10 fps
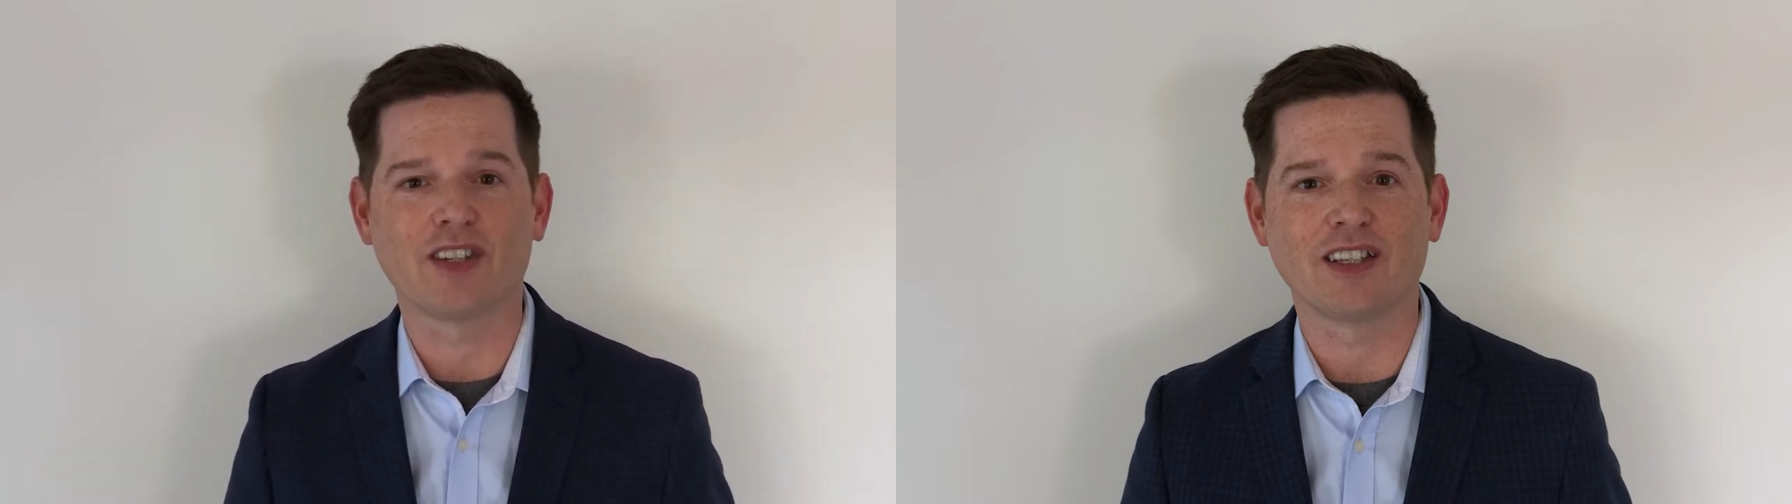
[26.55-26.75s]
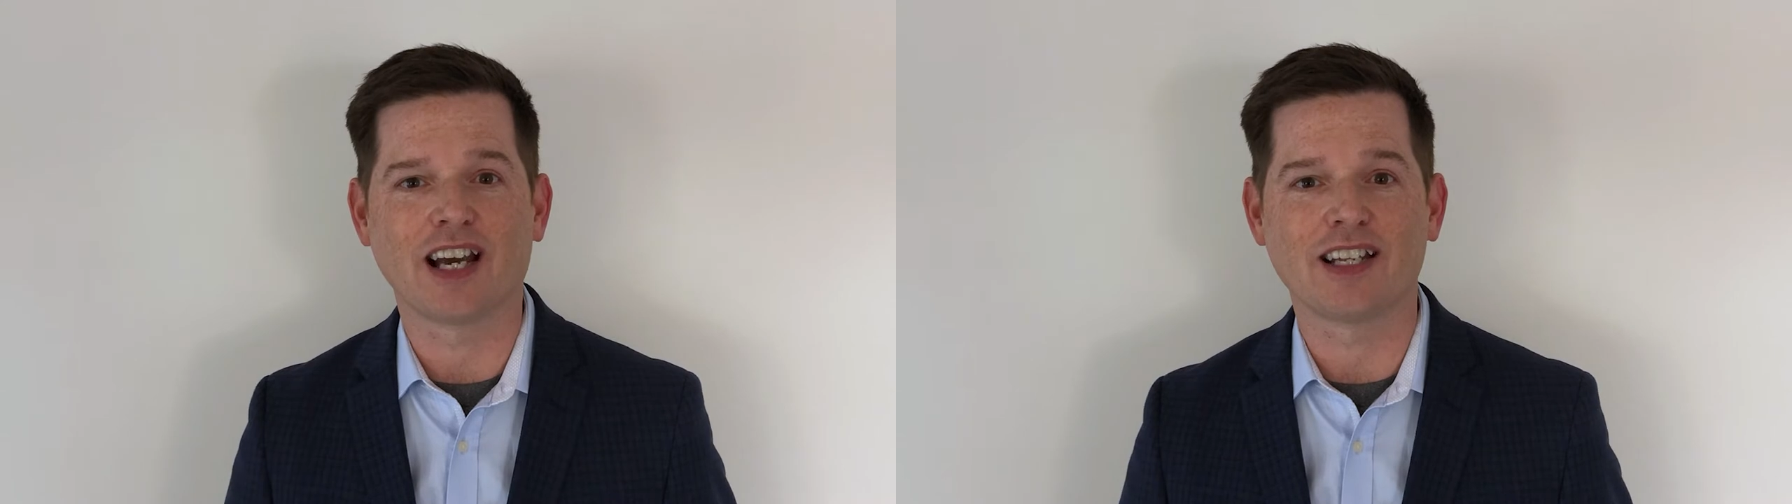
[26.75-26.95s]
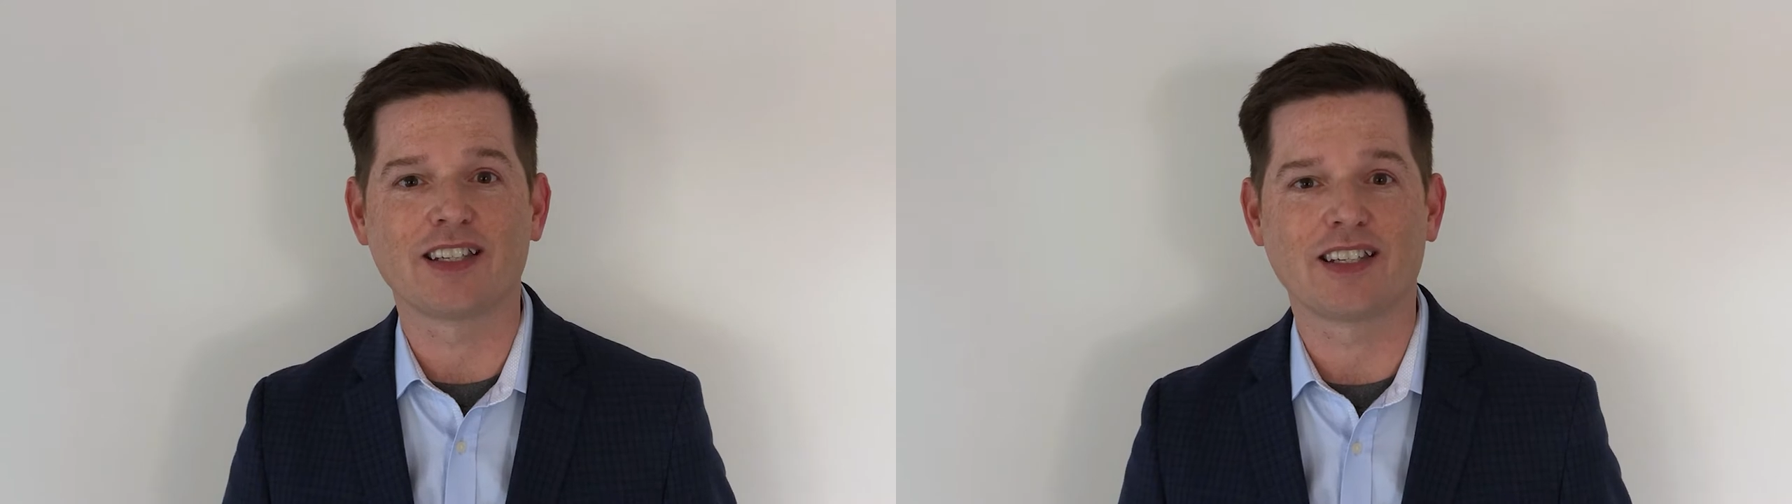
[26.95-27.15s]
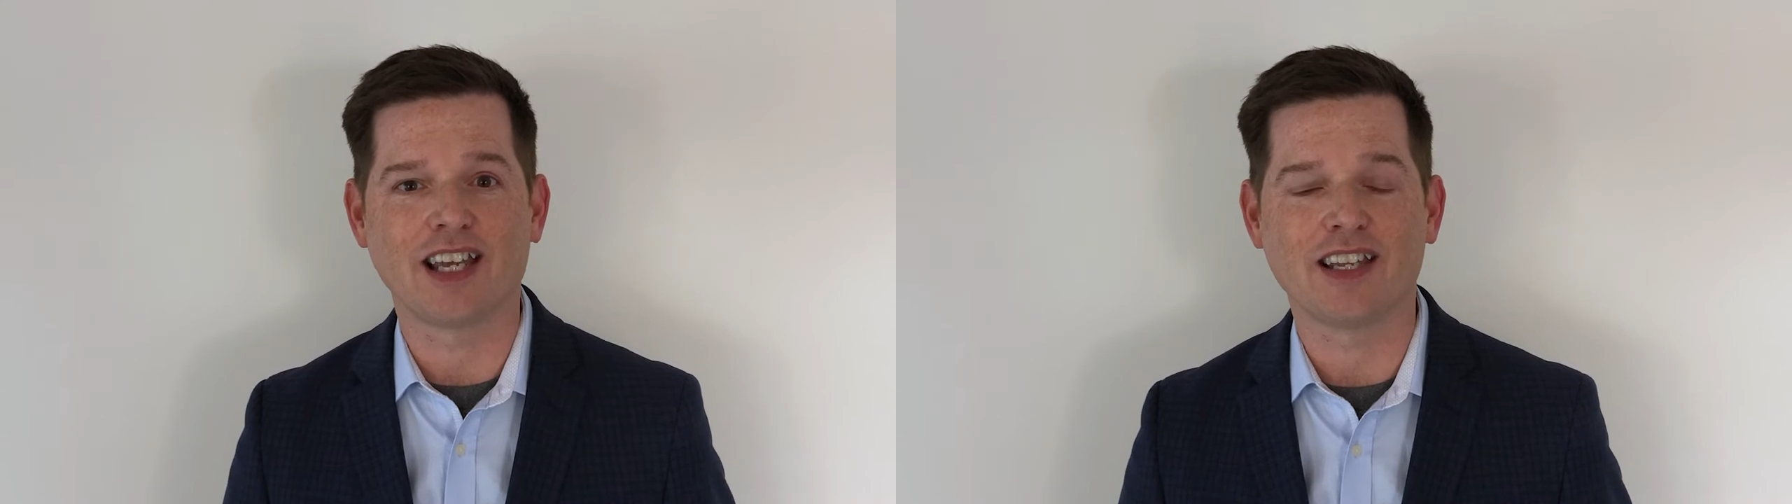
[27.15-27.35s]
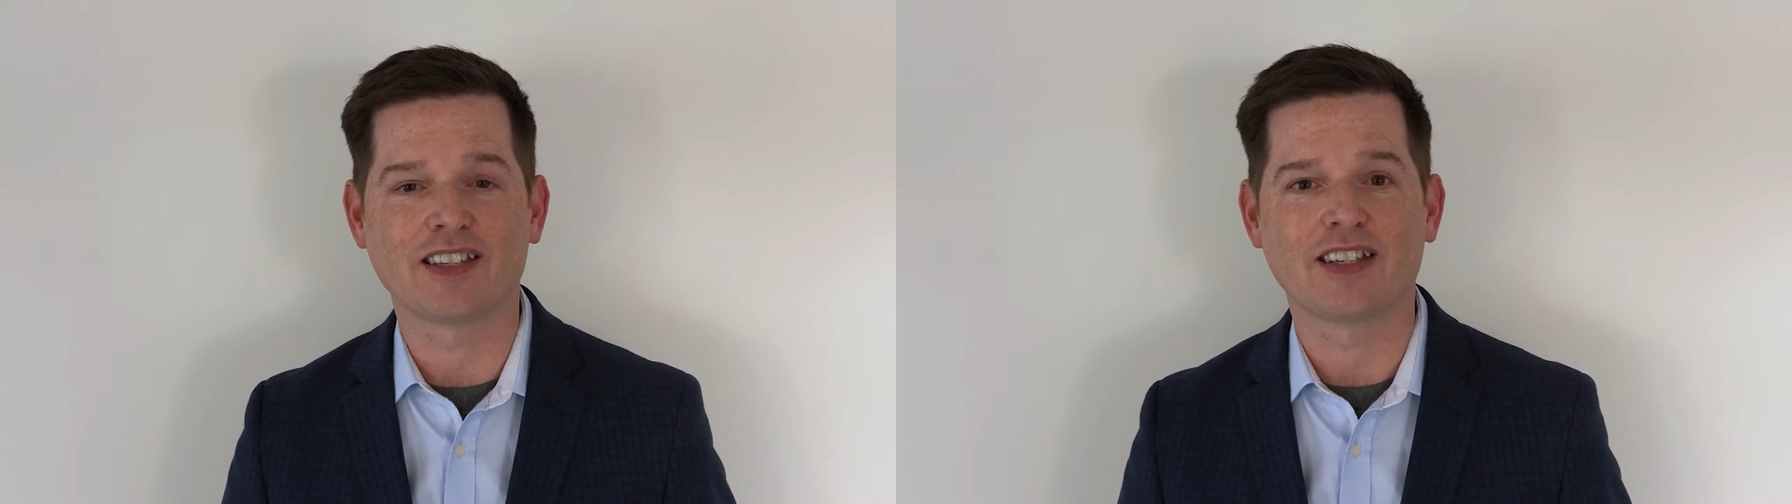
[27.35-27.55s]
in the United
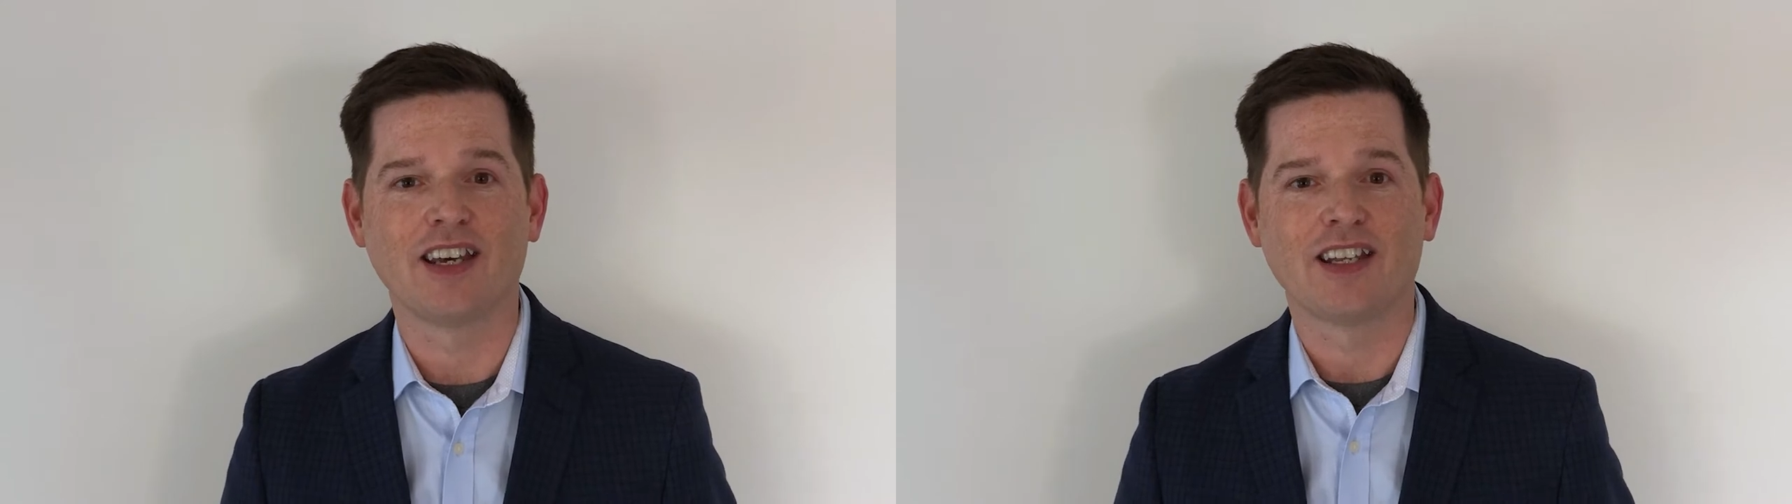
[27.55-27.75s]
States